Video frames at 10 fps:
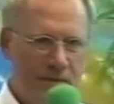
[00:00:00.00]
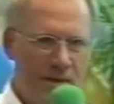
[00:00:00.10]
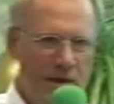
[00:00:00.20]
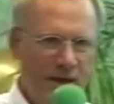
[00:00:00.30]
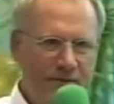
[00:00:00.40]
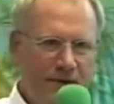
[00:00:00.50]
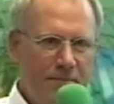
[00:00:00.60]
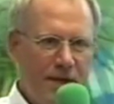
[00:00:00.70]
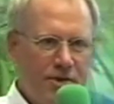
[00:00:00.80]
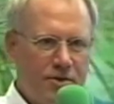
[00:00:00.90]
The Living
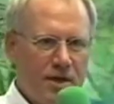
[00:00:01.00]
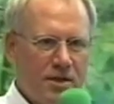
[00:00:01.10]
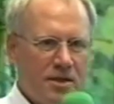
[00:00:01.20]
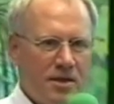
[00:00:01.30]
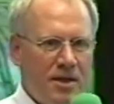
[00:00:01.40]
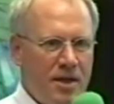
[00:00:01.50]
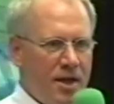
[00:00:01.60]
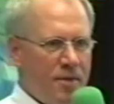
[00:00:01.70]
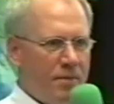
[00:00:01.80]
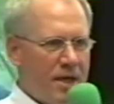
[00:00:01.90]
Matrix,
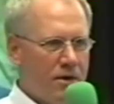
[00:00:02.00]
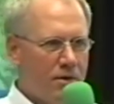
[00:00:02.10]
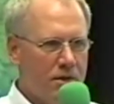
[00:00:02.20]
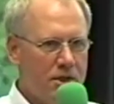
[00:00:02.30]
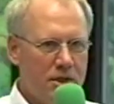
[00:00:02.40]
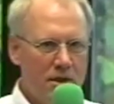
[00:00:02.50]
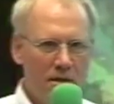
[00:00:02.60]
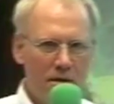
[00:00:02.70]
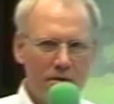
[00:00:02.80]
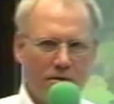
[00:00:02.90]
because she
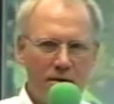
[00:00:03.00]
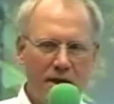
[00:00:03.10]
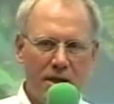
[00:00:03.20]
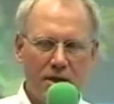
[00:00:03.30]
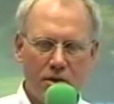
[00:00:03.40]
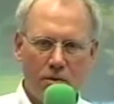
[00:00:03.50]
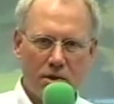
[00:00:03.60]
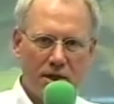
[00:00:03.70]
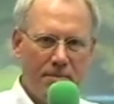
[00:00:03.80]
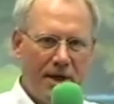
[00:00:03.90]
not only
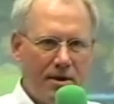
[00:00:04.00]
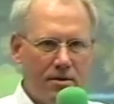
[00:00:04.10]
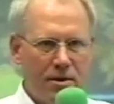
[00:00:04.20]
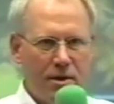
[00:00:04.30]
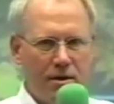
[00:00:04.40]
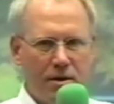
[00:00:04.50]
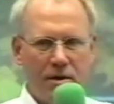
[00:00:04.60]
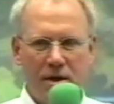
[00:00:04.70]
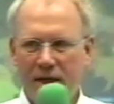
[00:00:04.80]
talks about the